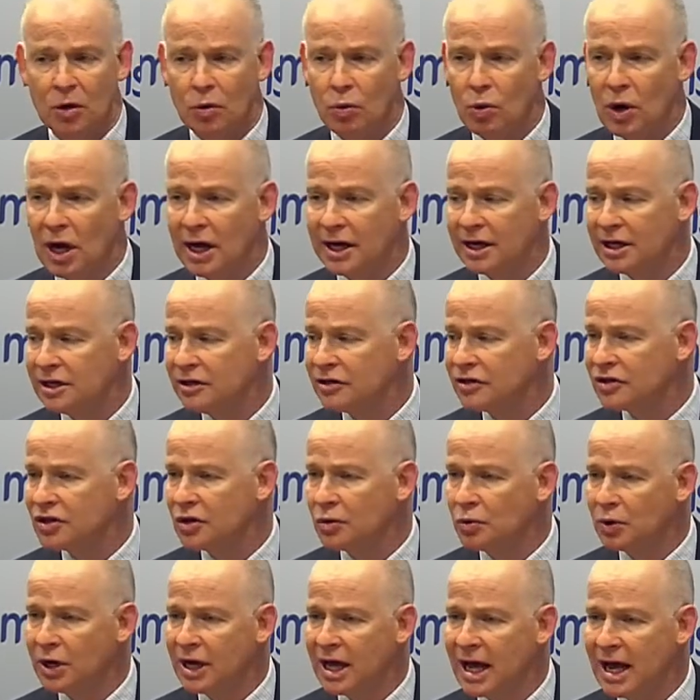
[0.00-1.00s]
One is
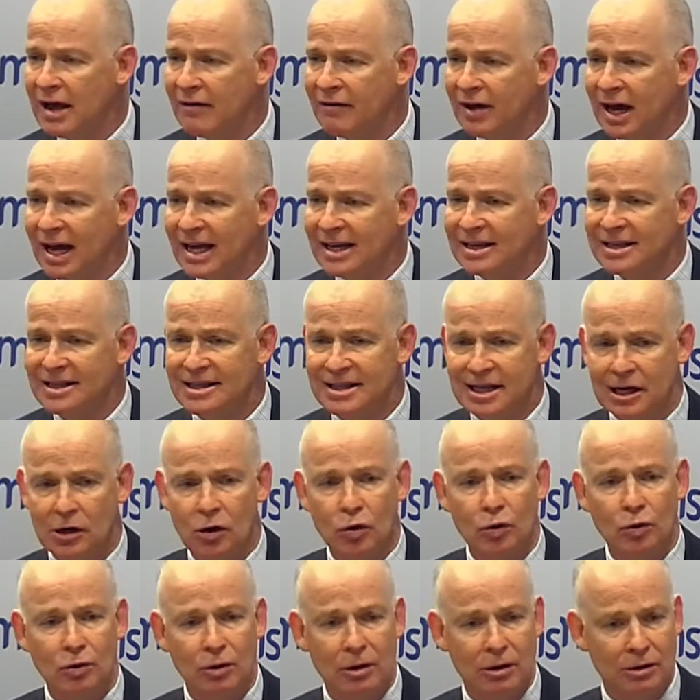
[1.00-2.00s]
that we have a
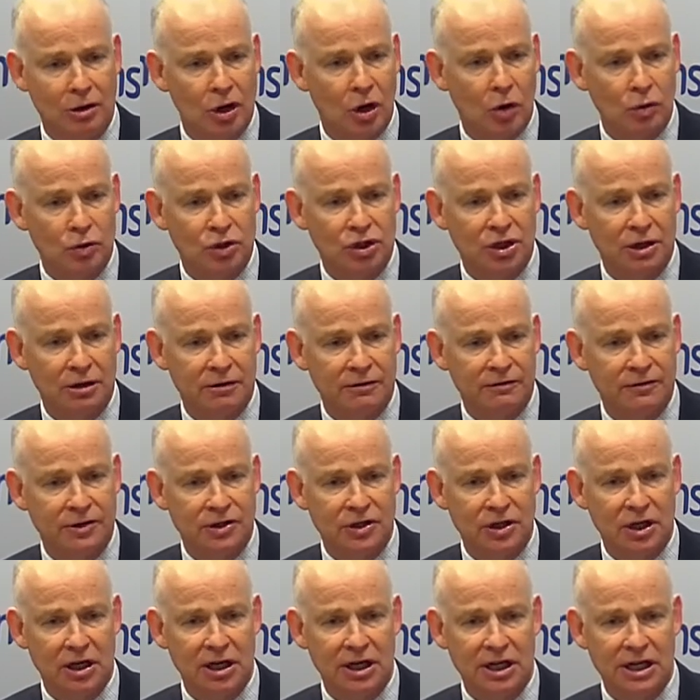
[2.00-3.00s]
cell culture
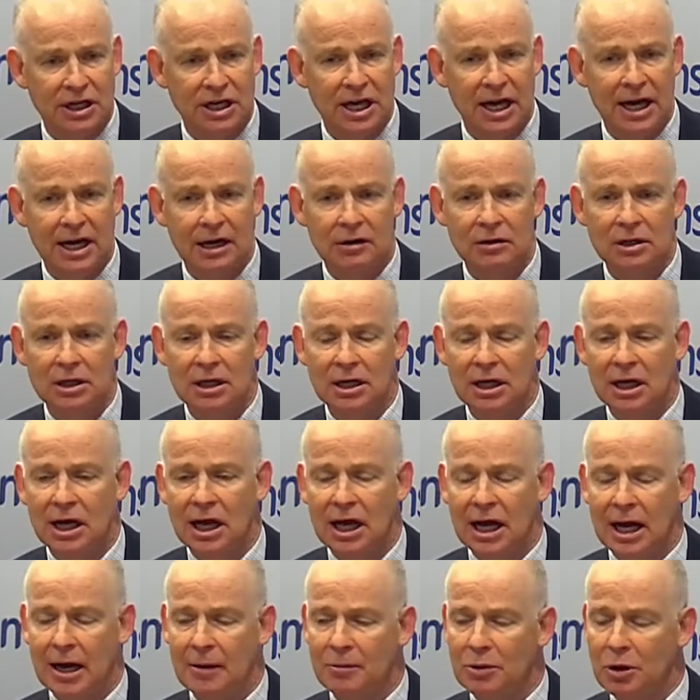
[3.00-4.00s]
facility now
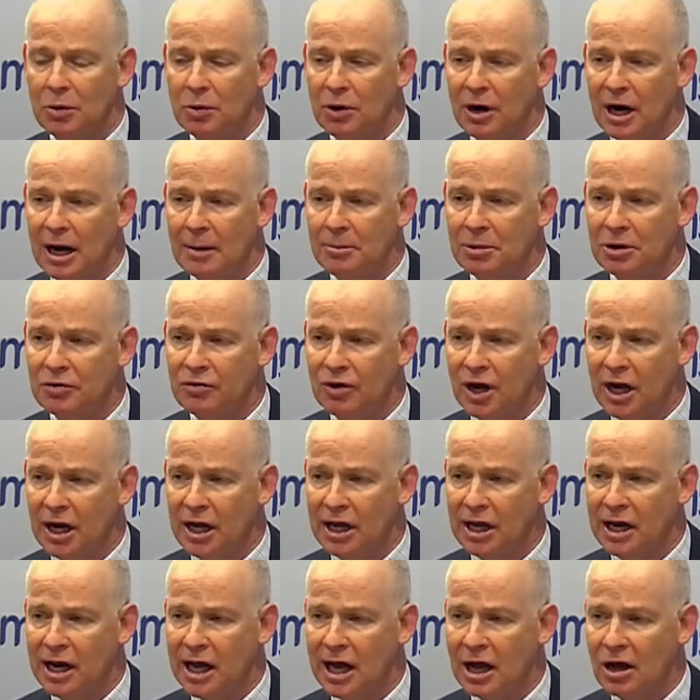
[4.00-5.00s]
that we're up and
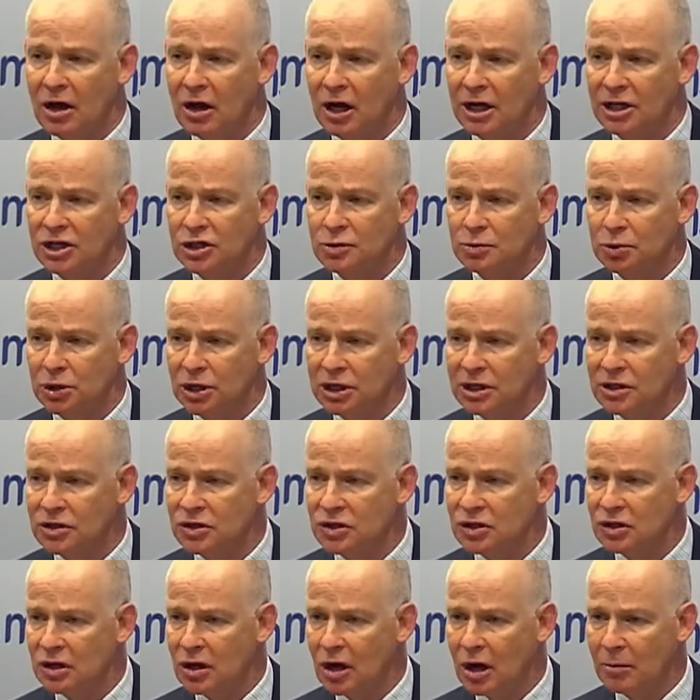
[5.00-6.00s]
running in our Holly
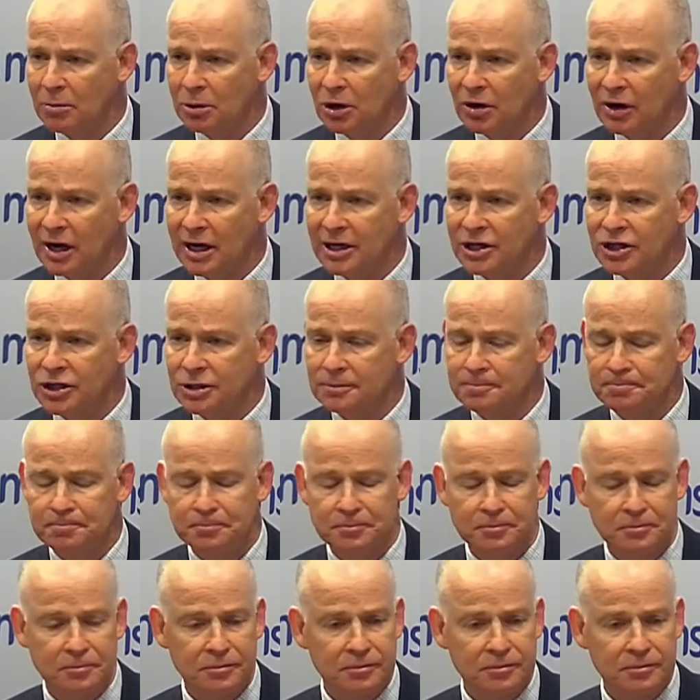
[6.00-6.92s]
Springs operation.